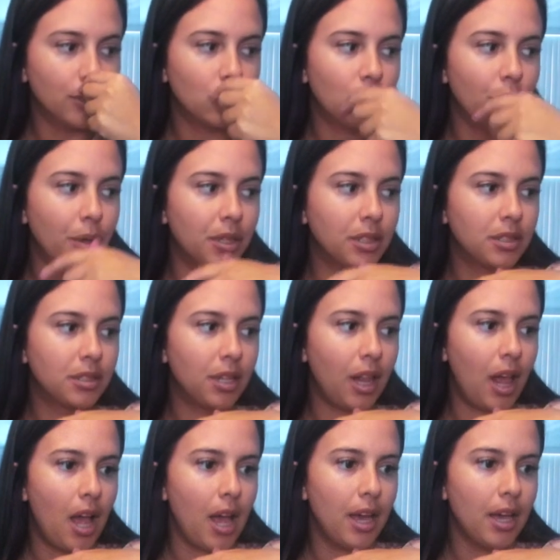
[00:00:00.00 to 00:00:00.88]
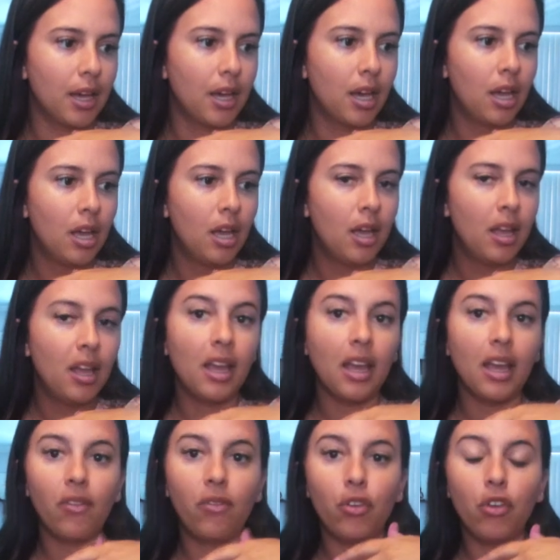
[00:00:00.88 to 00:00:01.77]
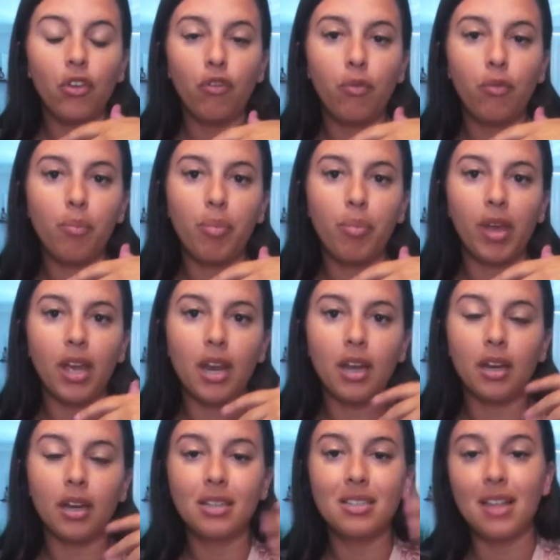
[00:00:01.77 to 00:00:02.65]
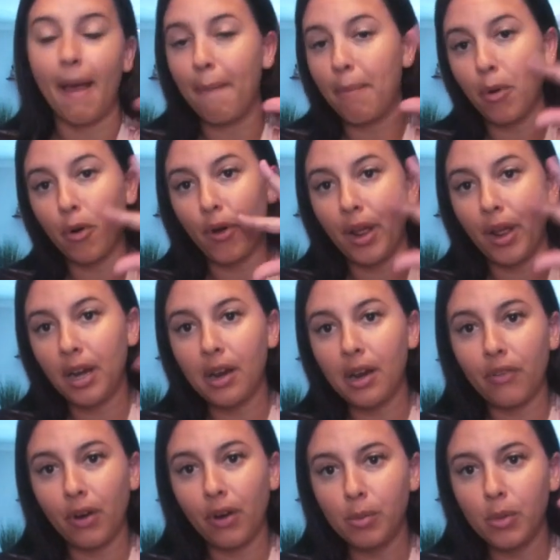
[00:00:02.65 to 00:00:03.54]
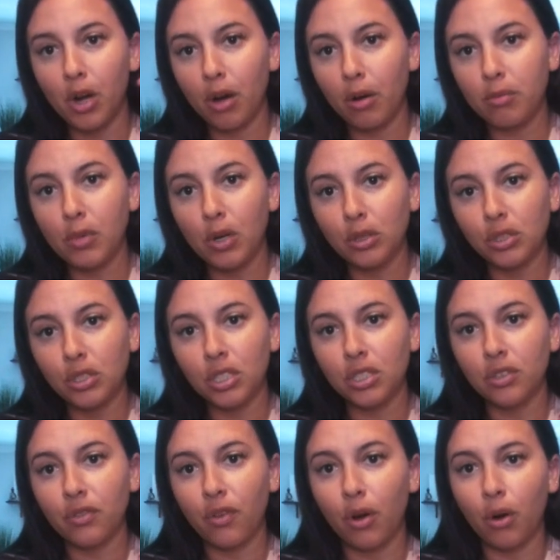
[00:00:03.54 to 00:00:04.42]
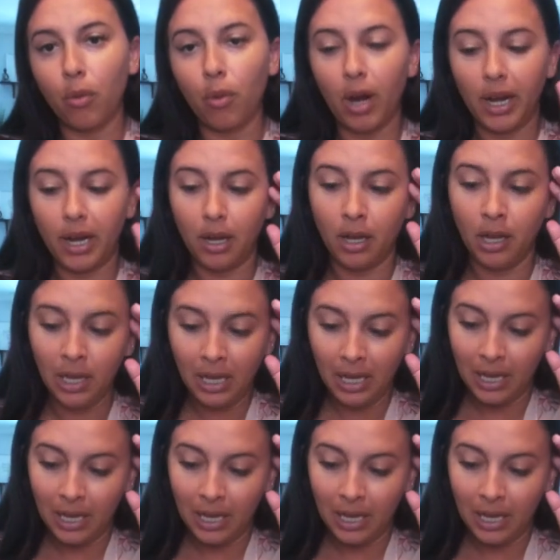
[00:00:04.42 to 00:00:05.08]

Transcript: So it's like, if you've been separated from your emotions for a while,